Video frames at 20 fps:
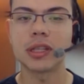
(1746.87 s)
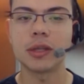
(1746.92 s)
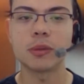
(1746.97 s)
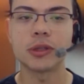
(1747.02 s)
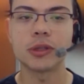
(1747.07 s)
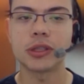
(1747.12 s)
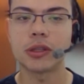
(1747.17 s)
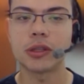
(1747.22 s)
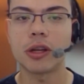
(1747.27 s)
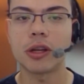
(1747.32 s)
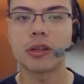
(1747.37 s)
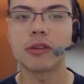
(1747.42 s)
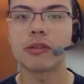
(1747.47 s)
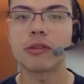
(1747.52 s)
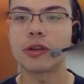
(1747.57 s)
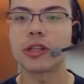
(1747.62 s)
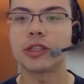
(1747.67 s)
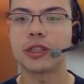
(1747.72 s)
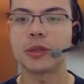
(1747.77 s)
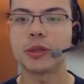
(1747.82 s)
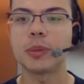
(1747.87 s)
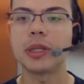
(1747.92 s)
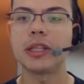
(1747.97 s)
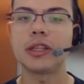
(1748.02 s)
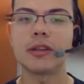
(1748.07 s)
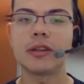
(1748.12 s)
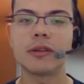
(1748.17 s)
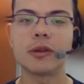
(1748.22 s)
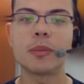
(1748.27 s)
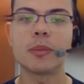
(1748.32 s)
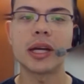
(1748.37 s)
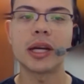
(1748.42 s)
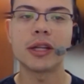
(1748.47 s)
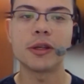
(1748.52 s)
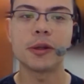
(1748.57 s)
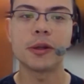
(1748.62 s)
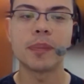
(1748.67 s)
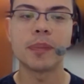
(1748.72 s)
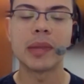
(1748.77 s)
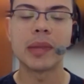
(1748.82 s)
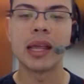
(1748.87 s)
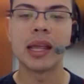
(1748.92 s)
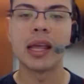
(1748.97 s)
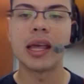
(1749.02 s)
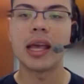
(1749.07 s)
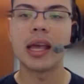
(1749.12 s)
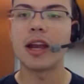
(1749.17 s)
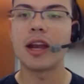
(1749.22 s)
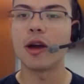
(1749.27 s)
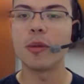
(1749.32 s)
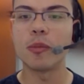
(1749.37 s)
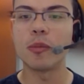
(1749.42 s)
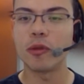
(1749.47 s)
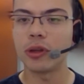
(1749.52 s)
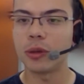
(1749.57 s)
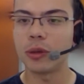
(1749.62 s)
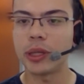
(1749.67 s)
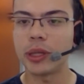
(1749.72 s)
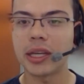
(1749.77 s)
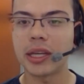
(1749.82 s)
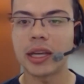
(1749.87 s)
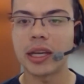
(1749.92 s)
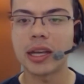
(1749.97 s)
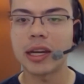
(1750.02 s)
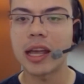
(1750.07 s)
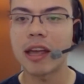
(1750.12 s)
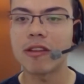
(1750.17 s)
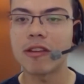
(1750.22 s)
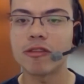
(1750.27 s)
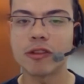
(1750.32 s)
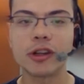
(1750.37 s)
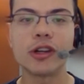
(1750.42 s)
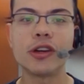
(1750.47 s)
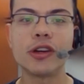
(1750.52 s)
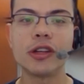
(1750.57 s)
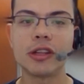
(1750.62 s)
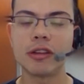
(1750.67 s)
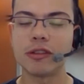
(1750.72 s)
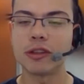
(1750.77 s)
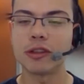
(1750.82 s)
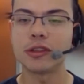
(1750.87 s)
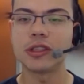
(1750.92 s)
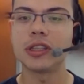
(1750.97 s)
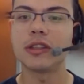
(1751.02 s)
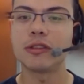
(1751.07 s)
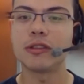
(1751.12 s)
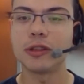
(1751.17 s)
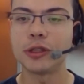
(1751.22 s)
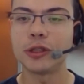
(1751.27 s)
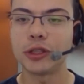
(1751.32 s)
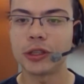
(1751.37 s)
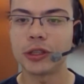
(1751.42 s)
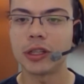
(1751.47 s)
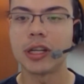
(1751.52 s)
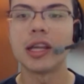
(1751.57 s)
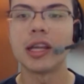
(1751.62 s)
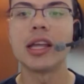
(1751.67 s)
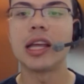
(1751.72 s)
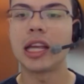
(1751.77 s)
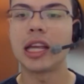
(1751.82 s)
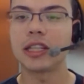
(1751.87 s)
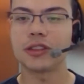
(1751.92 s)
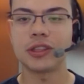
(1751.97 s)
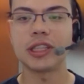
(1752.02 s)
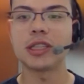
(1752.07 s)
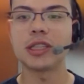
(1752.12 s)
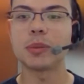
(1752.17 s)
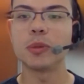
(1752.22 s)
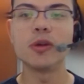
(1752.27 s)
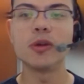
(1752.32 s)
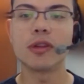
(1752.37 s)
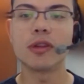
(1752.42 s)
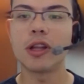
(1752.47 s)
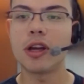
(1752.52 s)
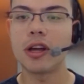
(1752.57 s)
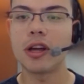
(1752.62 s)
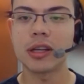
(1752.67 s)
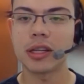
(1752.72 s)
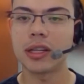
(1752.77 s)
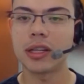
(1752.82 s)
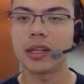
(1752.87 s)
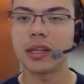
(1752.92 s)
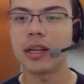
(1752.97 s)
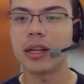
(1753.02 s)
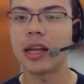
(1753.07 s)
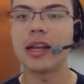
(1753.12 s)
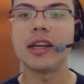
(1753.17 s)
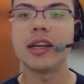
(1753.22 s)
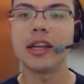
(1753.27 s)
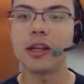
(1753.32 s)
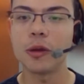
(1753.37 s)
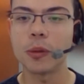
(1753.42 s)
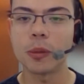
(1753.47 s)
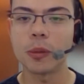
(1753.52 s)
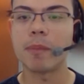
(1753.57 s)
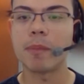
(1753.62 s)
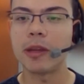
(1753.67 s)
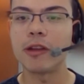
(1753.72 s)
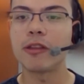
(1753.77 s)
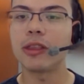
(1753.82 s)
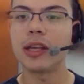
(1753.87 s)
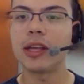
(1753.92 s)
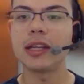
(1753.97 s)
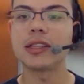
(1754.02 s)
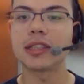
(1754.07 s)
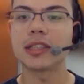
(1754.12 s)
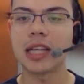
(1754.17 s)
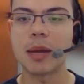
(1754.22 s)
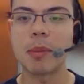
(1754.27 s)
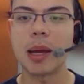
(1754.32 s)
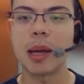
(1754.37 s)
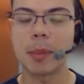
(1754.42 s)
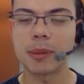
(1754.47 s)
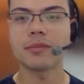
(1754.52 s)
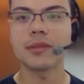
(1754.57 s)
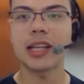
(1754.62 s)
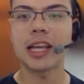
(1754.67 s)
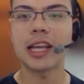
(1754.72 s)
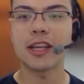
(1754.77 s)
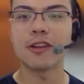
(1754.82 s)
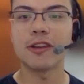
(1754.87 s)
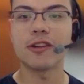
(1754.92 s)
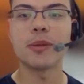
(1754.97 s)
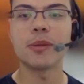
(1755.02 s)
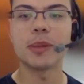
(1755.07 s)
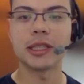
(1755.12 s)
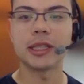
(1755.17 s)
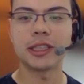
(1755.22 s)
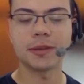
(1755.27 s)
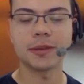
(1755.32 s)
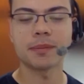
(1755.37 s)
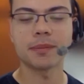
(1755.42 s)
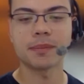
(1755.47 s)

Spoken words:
It was an honor for us to be interviewed by you, and hopefully we can have further interviews in the future as things move along and new things come up. Thank you very much.